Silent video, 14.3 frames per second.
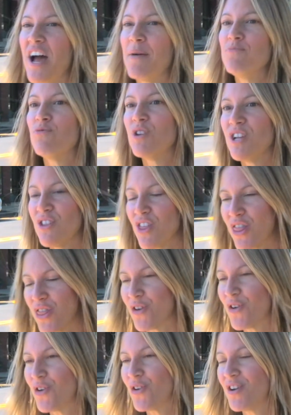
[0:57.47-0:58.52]
I'm reading the
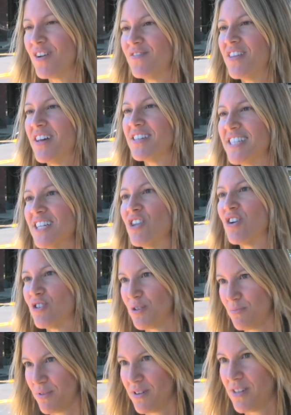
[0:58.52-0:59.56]
third of the Stieg
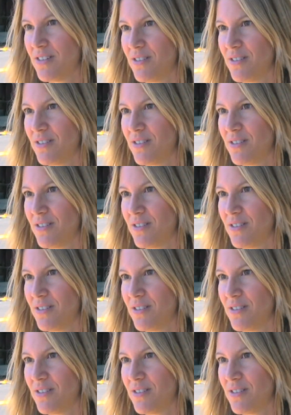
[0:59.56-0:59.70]
Larsson books,